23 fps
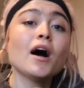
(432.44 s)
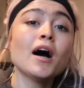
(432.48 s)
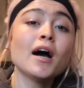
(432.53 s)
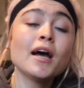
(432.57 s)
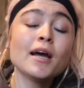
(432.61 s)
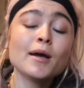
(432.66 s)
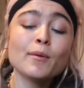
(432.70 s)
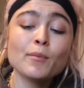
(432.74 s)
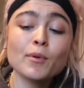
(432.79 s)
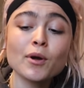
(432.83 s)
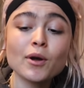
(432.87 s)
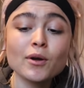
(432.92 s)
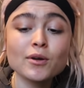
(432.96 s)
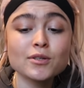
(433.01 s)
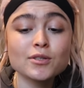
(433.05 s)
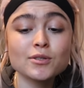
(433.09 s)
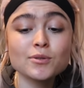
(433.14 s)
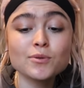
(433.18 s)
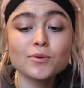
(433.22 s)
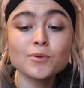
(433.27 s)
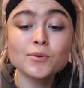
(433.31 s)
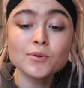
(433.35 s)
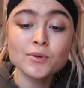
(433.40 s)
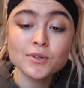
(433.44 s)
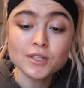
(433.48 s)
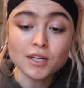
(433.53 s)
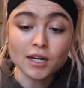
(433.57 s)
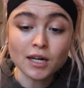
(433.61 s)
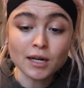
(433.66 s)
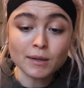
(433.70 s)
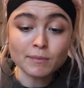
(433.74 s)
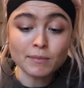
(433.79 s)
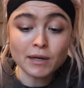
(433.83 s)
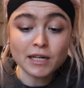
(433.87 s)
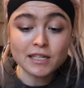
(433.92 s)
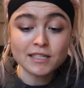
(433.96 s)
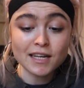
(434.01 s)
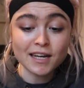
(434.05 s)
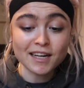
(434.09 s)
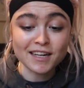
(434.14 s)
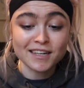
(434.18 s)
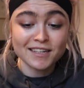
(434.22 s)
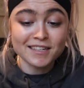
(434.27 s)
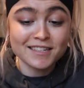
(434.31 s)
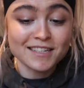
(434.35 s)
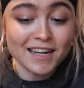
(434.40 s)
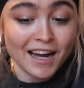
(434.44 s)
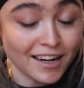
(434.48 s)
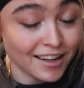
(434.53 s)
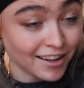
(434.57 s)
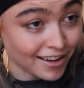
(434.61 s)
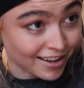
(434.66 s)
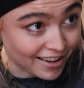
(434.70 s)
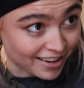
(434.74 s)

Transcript: I am going to order my second and